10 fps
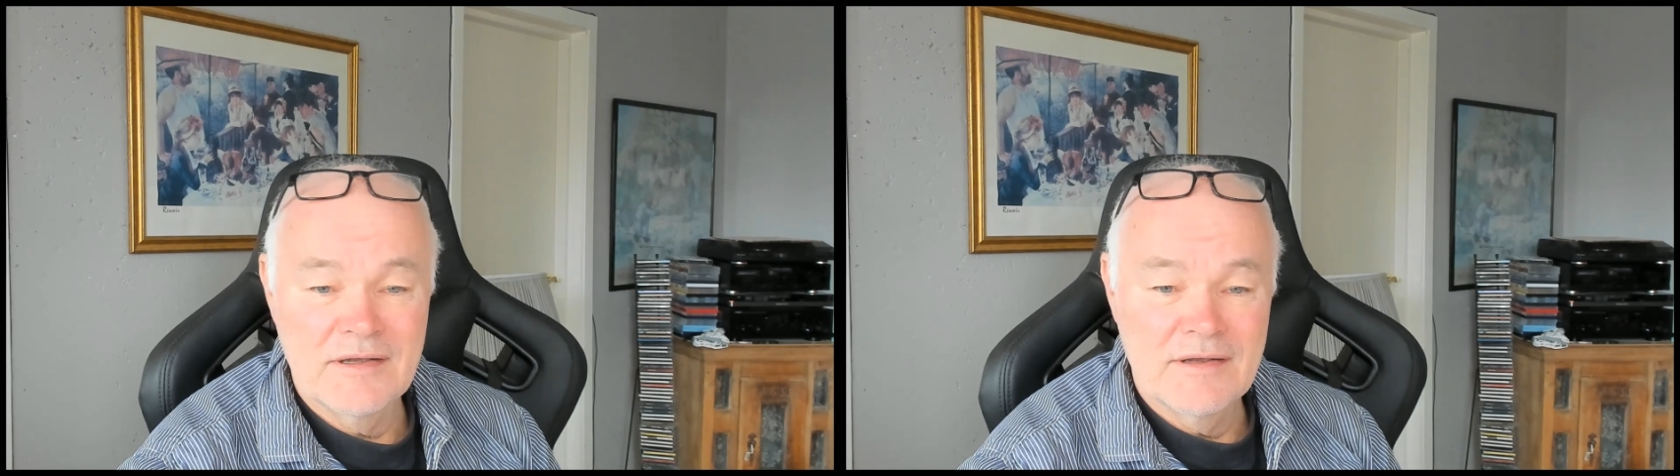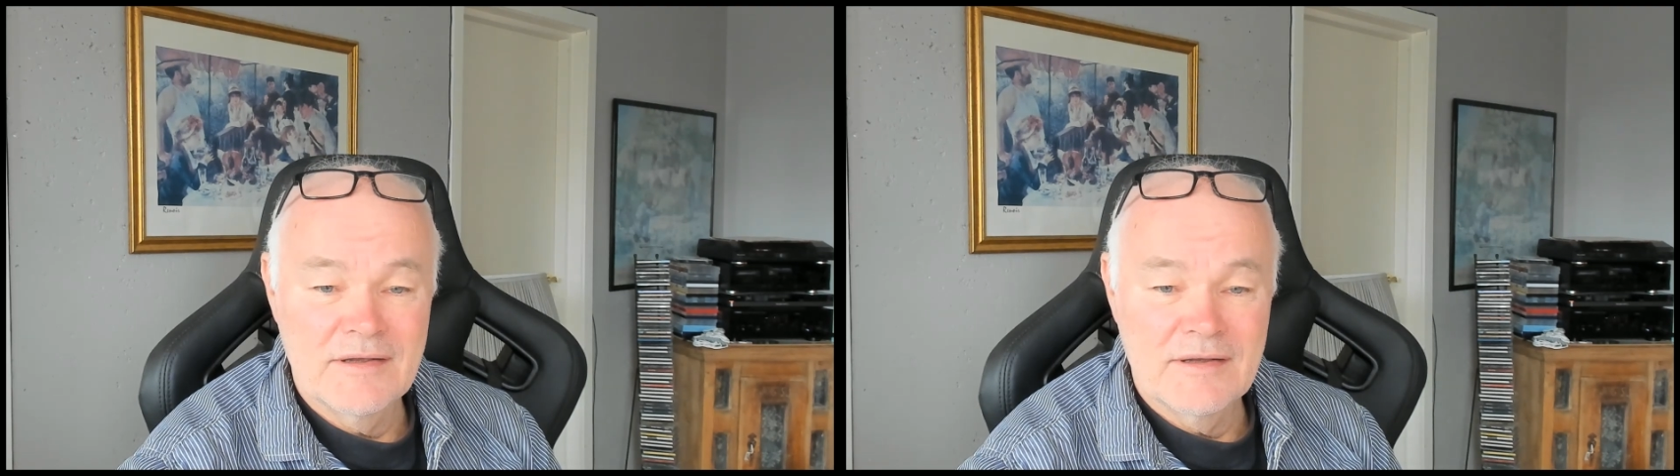
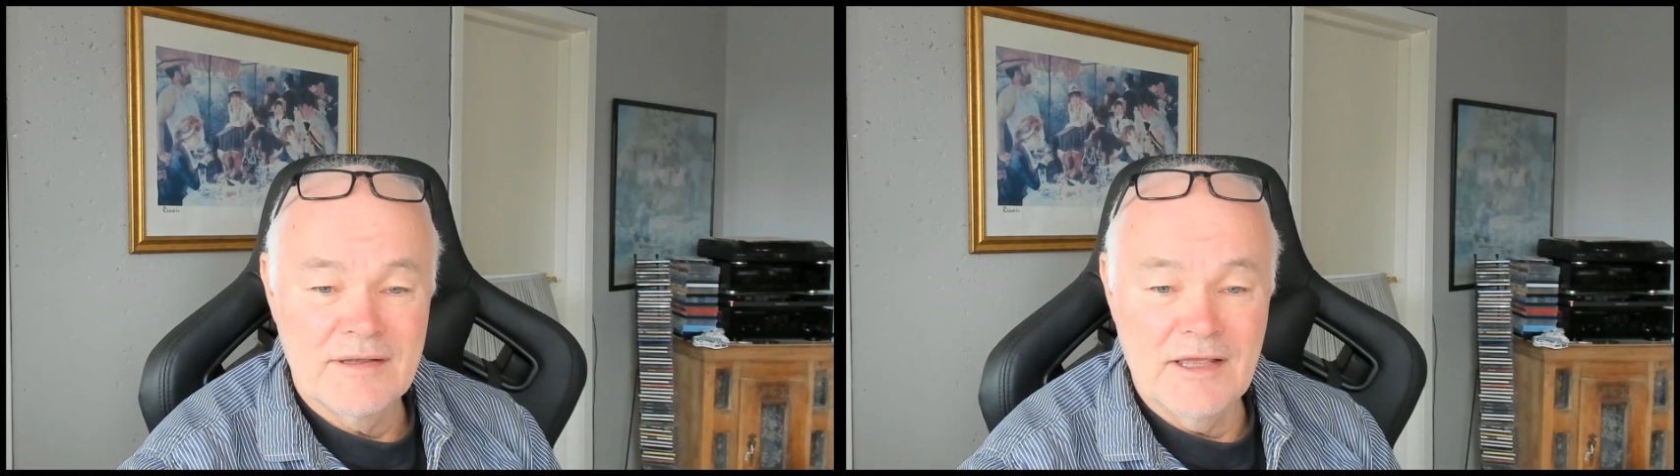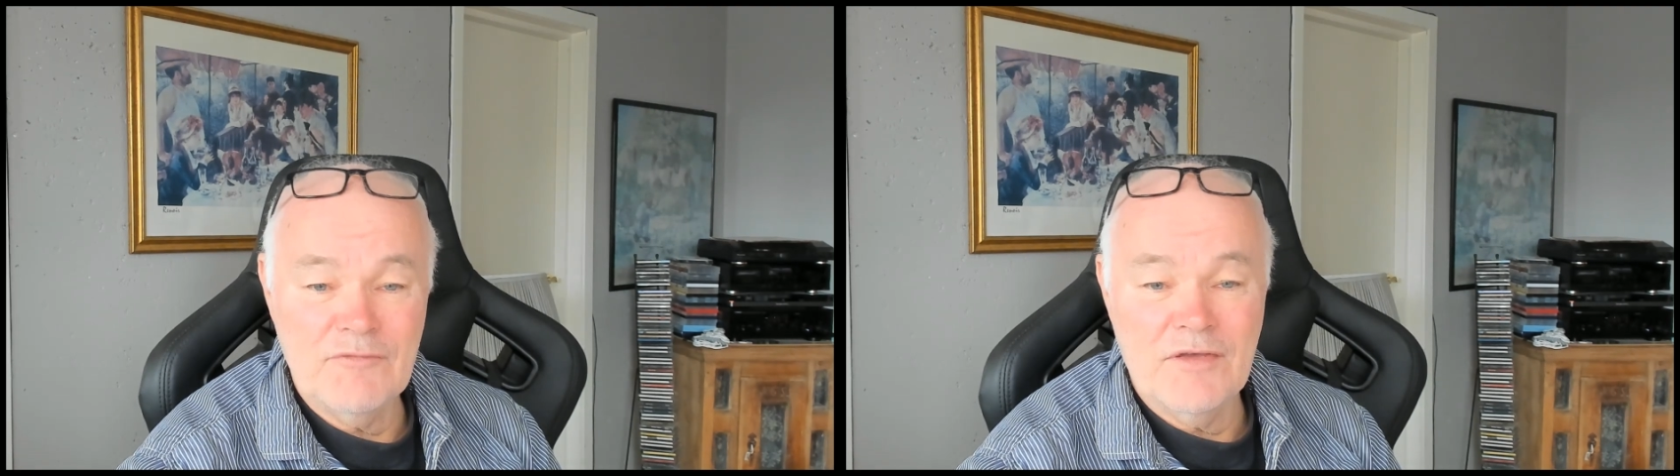if
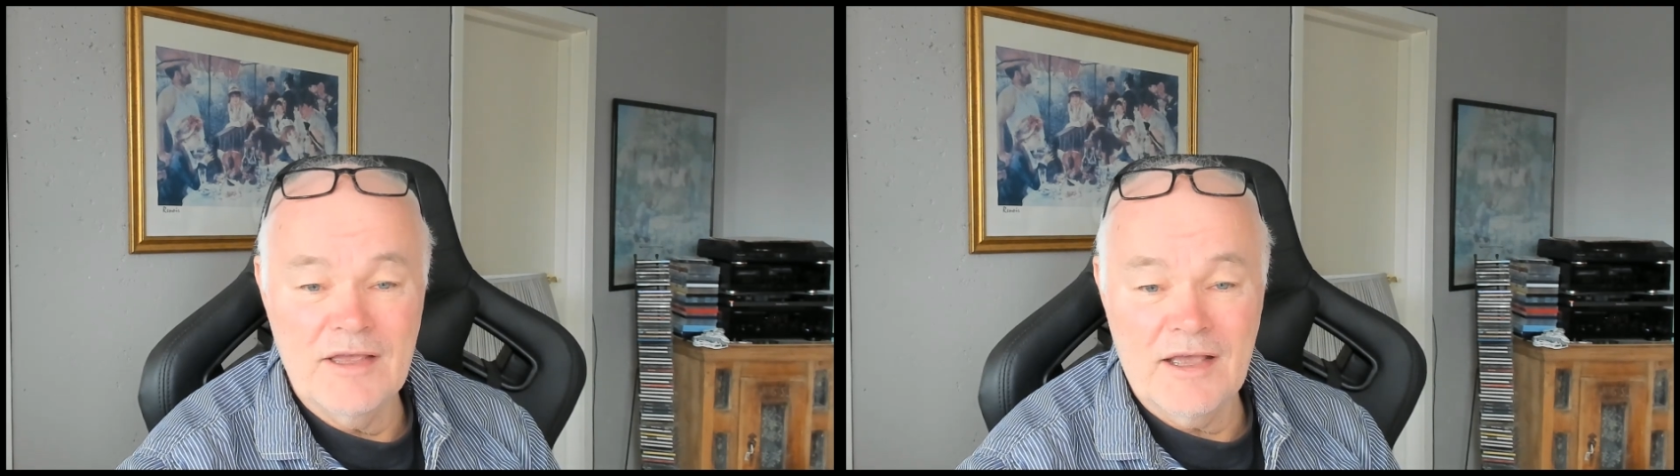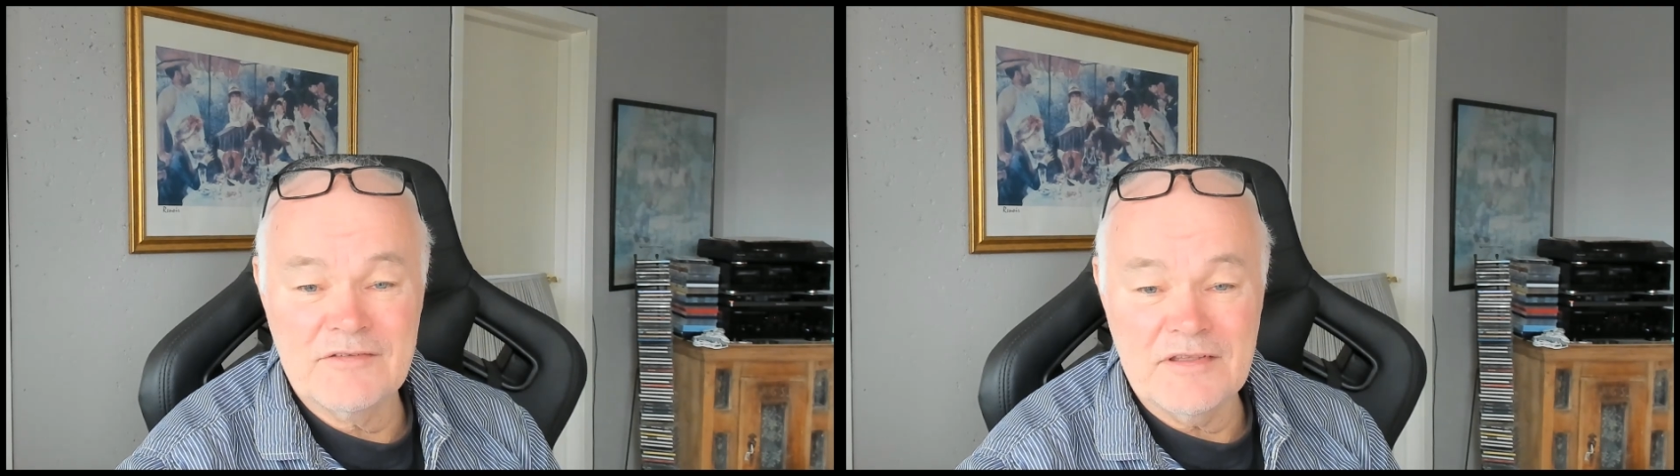he
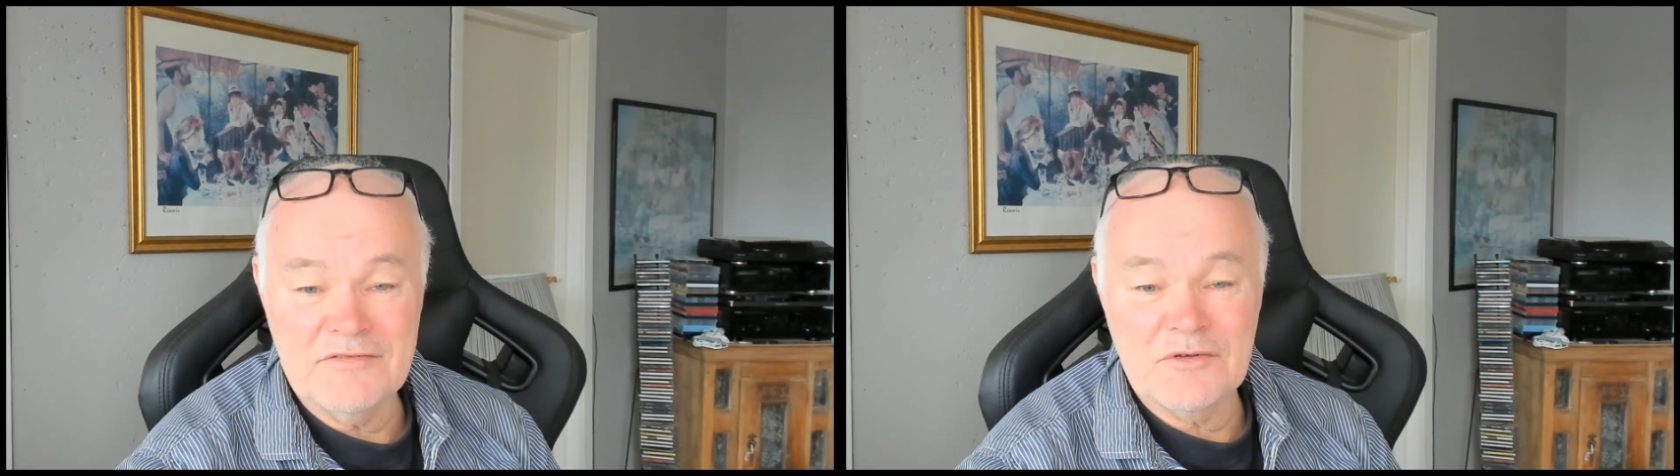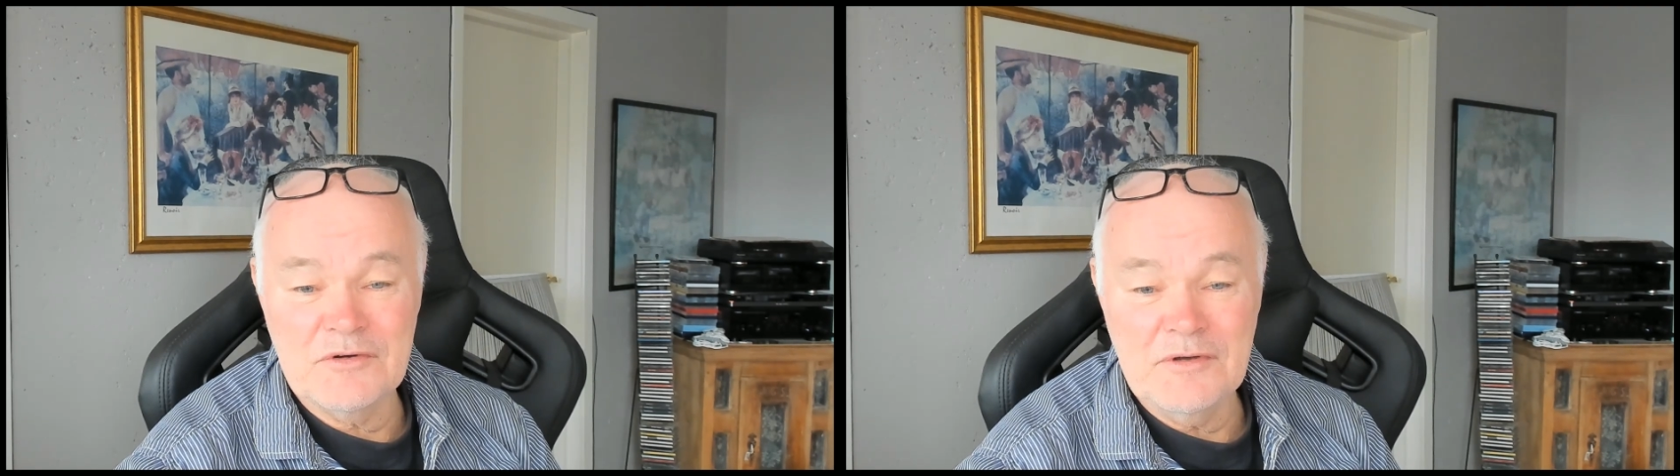exists or
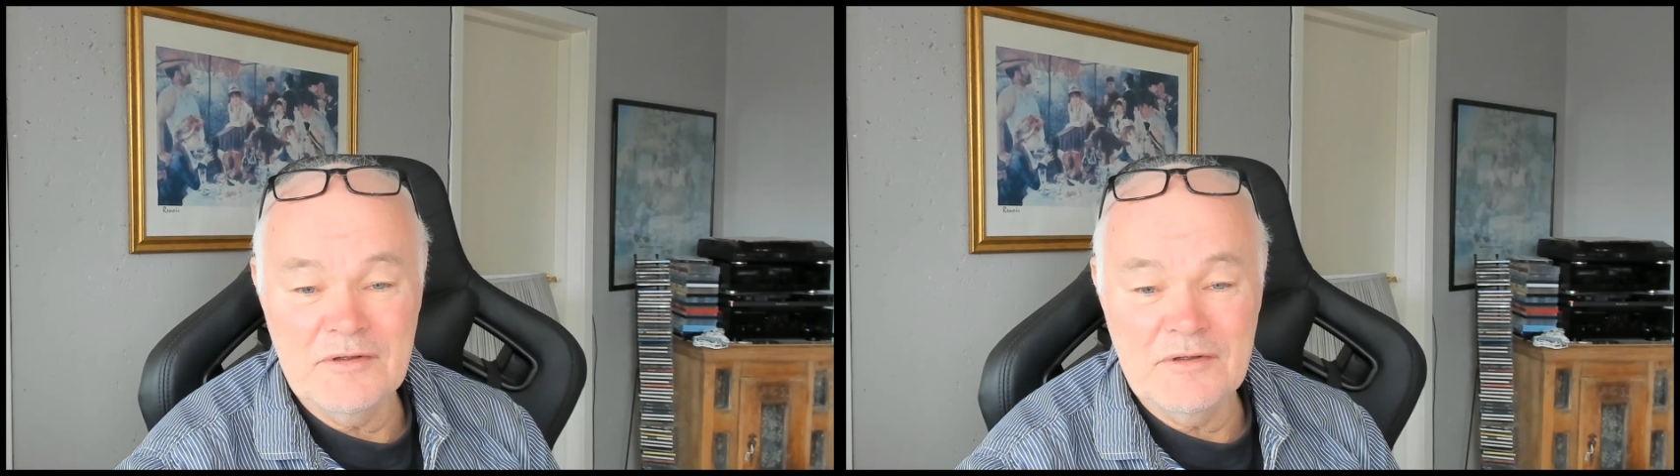not?